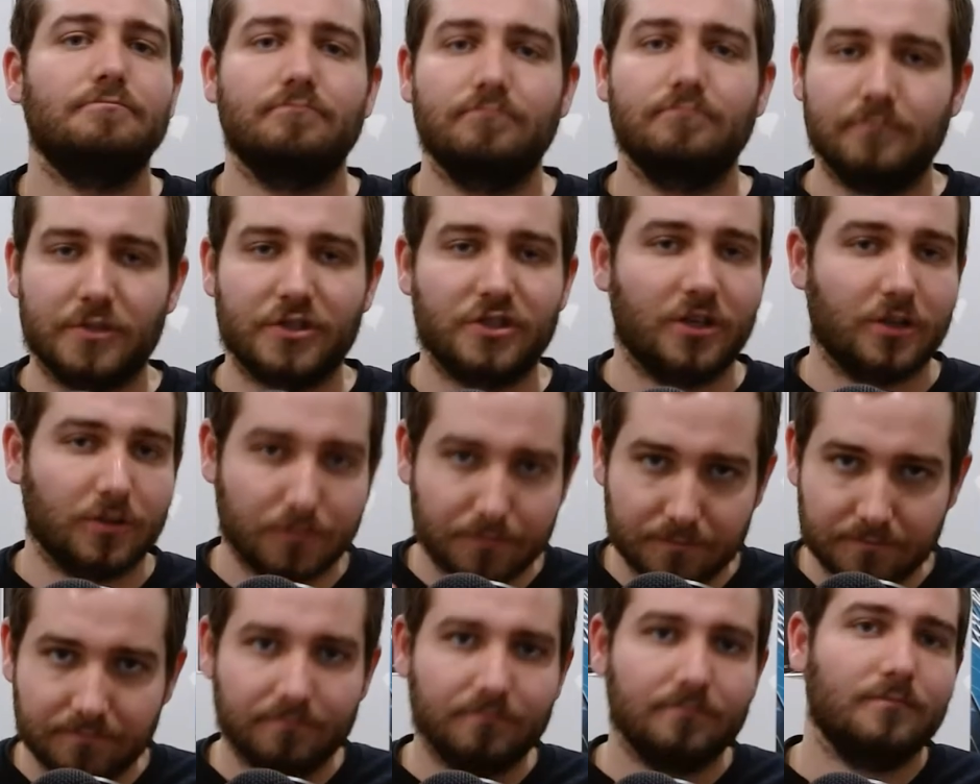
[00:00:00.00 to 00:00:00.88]
So,
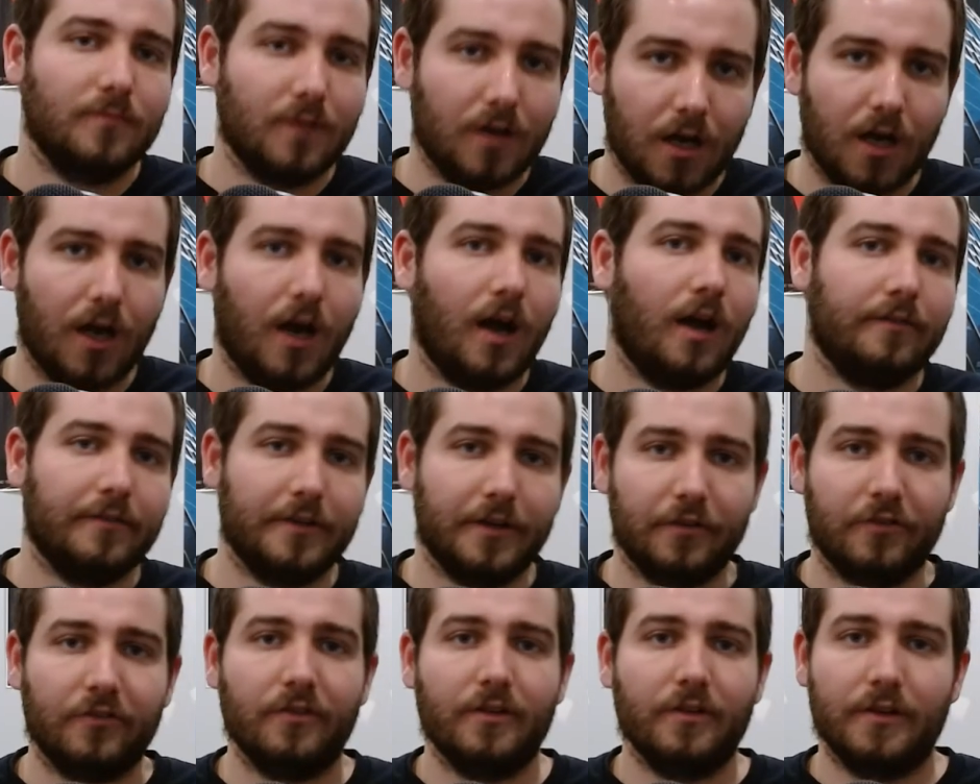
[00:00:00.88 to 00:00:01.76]

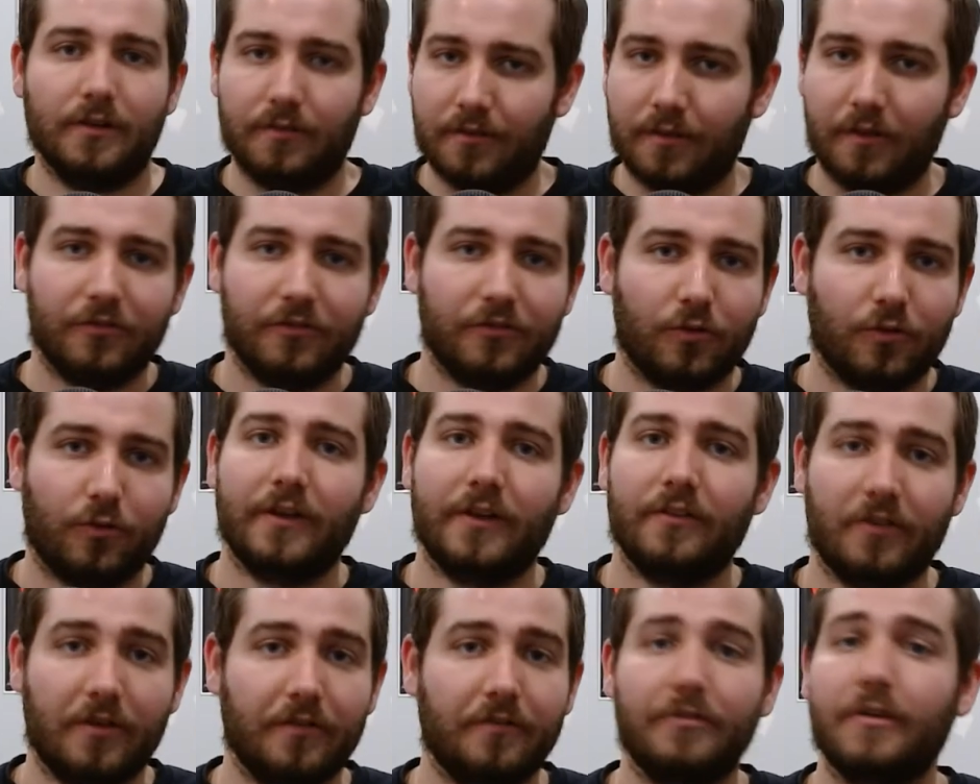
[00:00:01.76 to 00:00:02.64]
obviously, this story
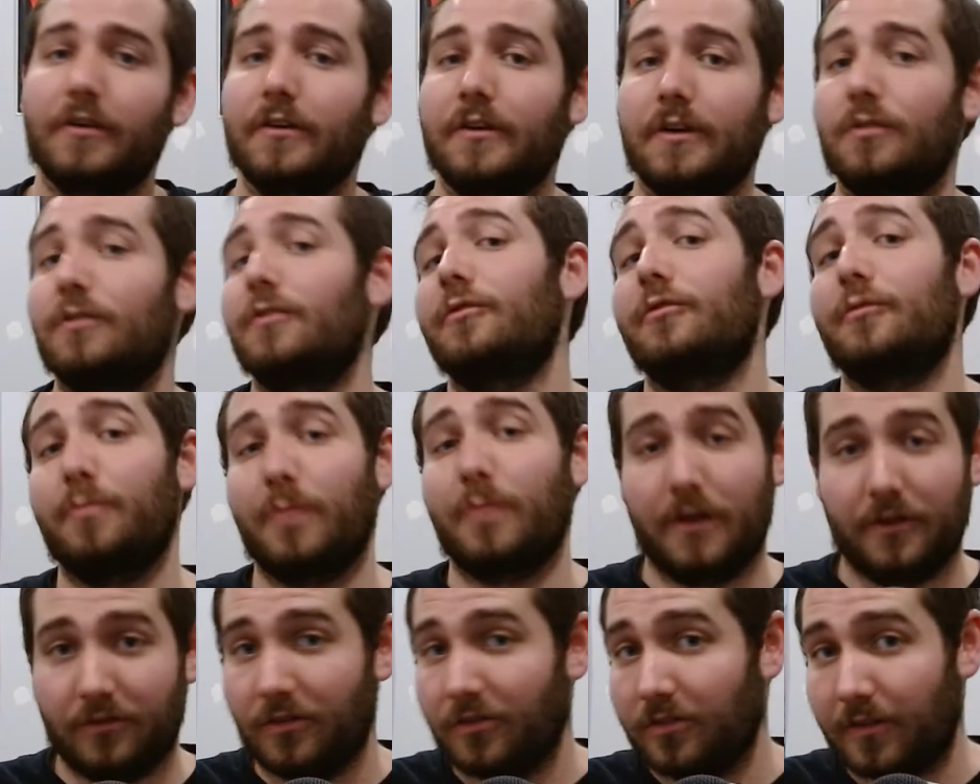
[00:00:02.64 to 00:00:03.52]
has a very loose
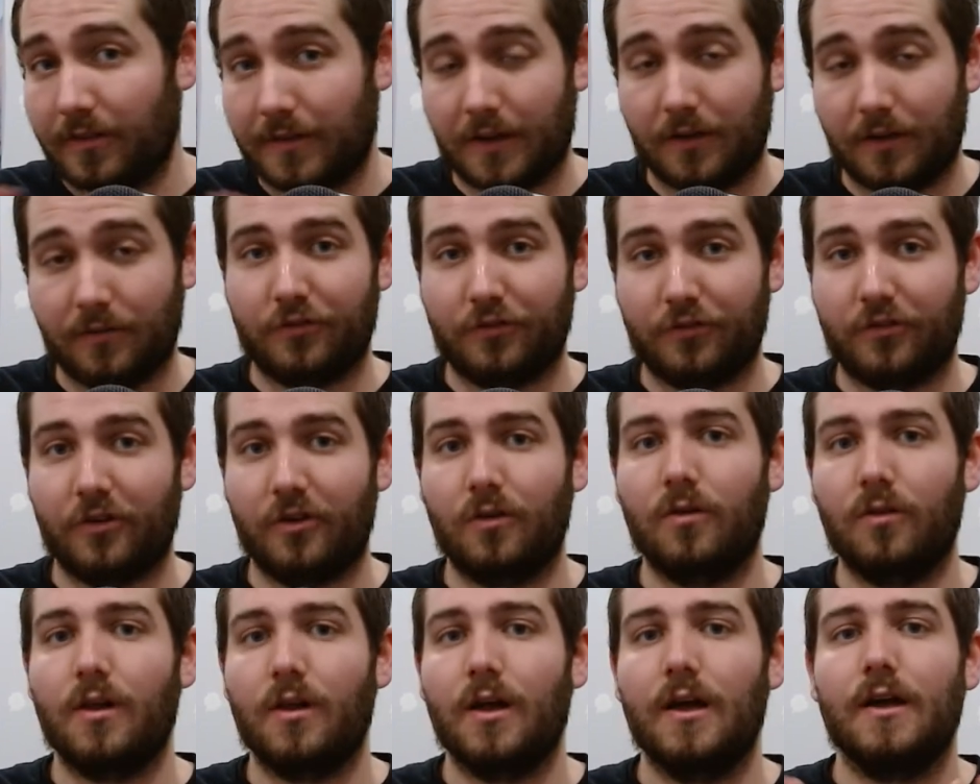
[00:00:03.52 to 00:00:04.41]
basis in the
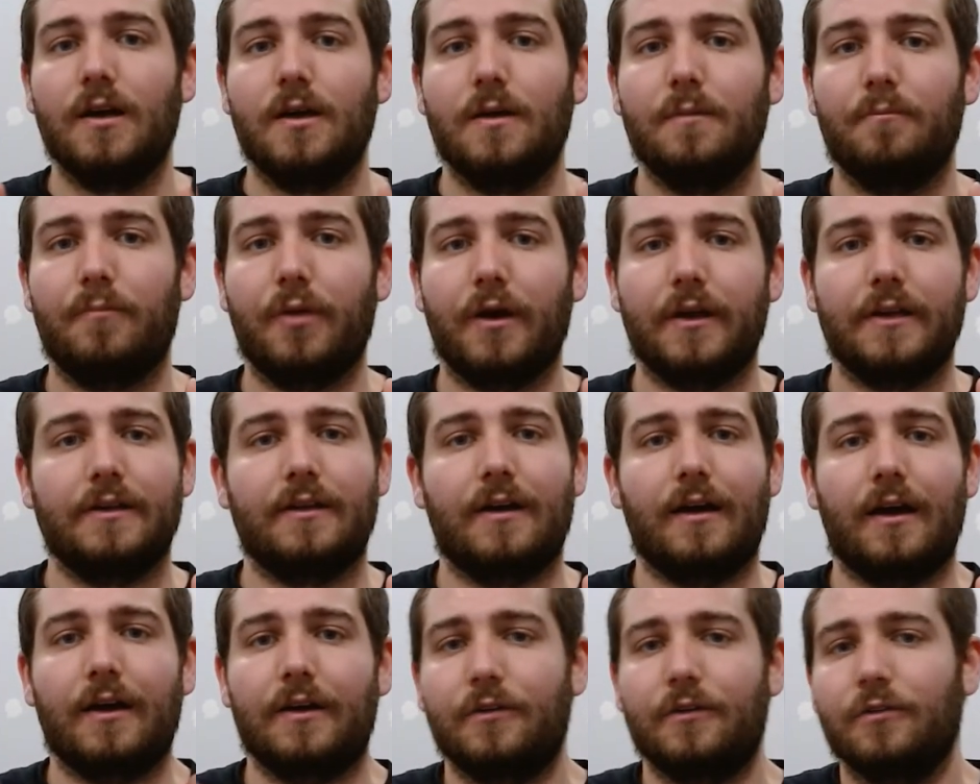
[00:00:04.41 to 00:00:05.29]
original, but
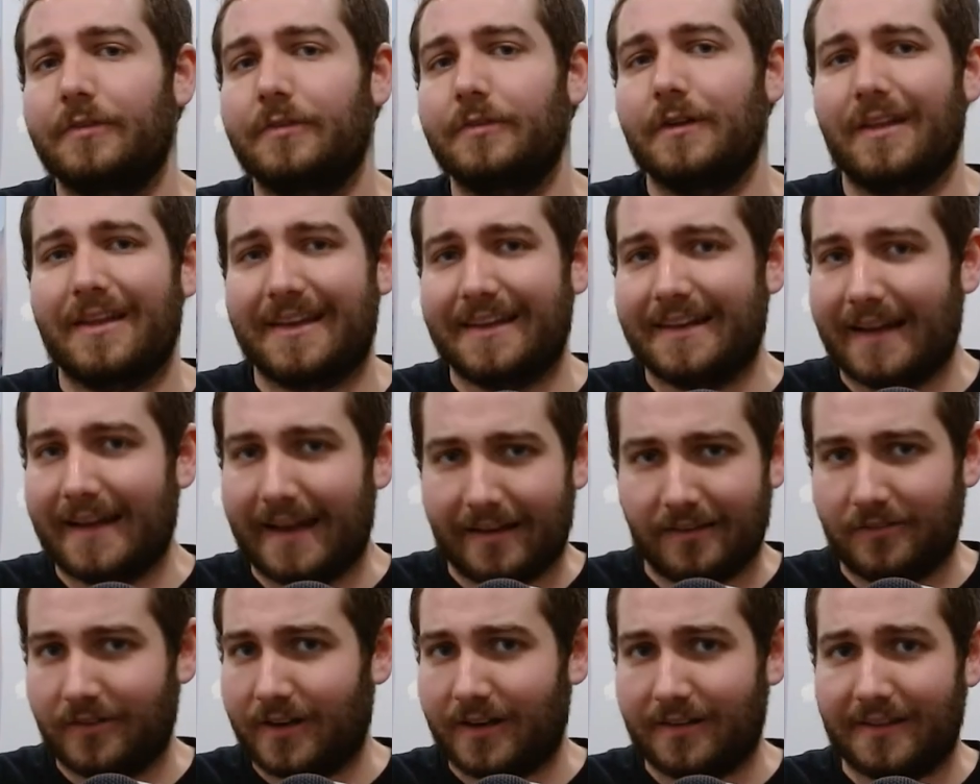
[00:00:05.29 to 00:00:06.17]
I don't feel like it
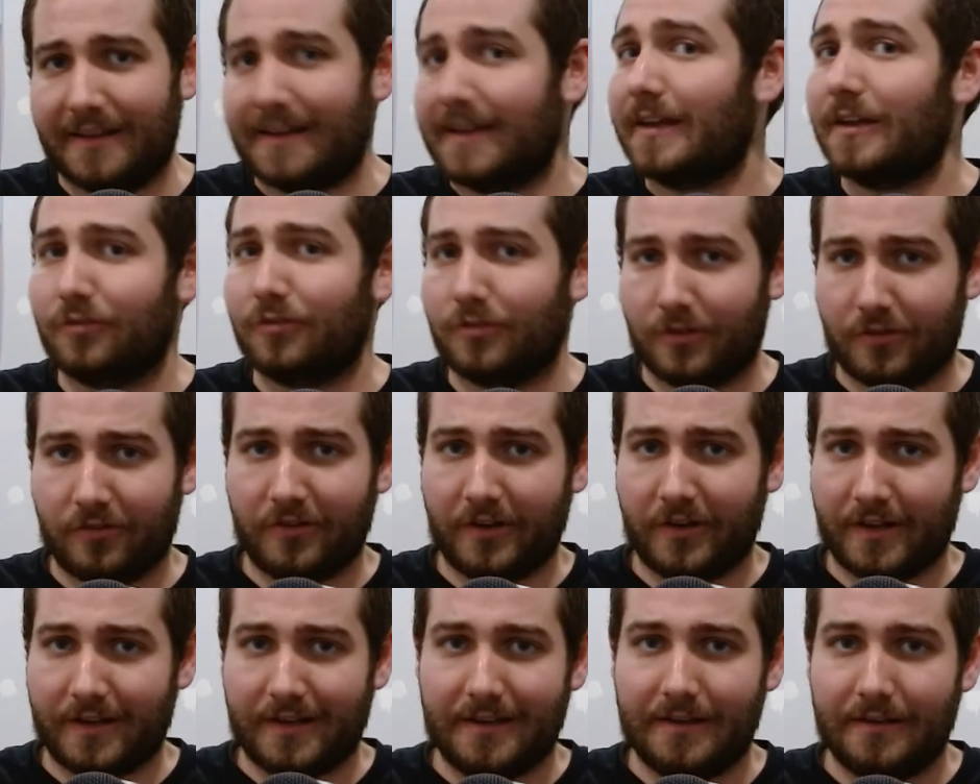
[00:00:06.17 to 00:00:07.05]
adds anything
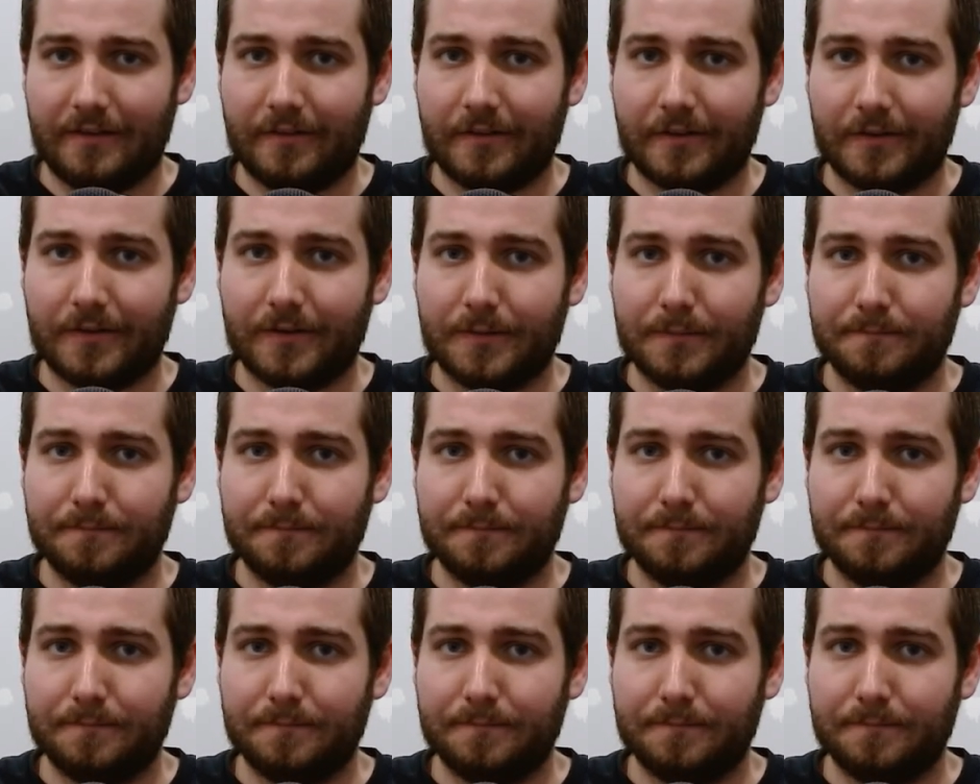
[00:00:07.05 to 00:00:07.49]
interesting either.